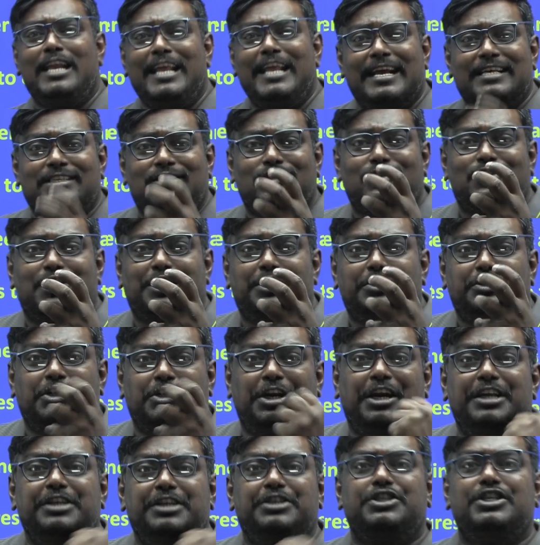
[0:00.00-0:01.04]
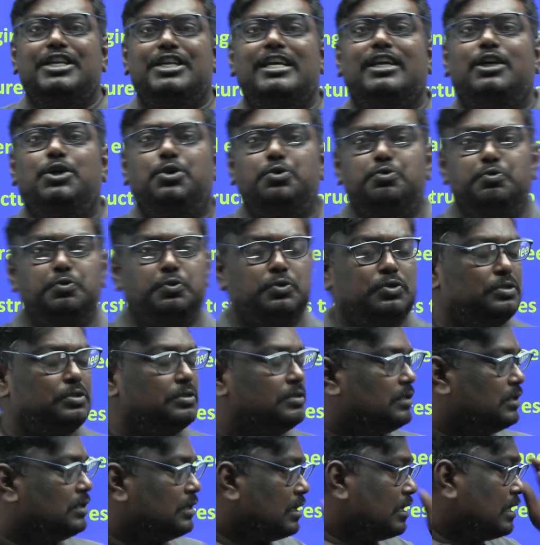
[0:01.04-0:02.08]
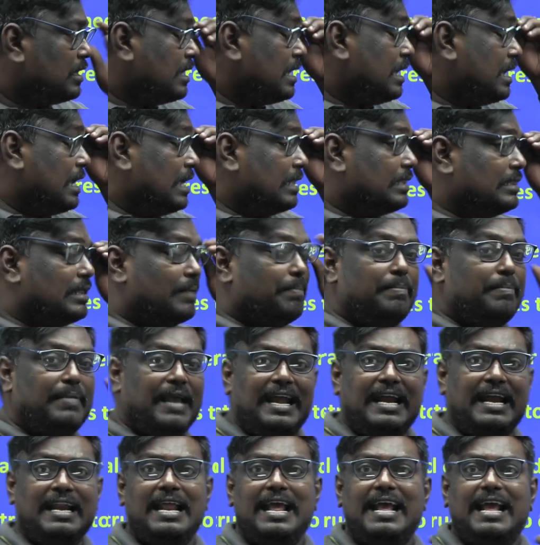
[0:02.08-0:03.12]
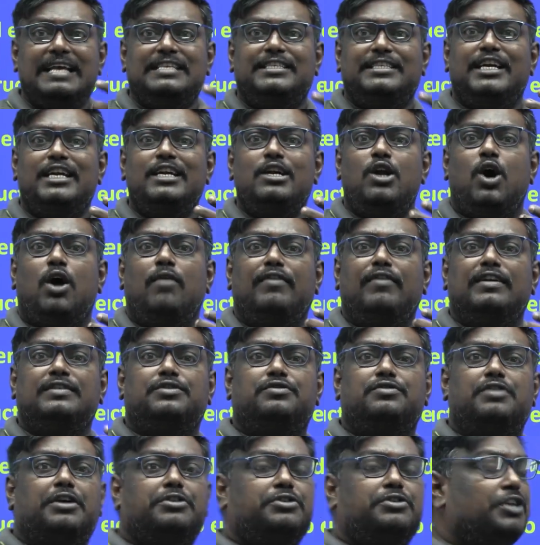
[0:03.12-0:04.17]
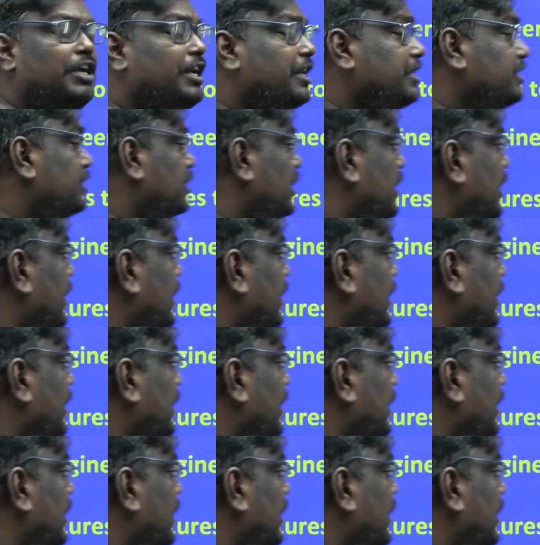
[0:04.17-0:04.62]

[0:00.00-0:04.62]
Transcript: a structural engineer do? The main agenda of a structural engineer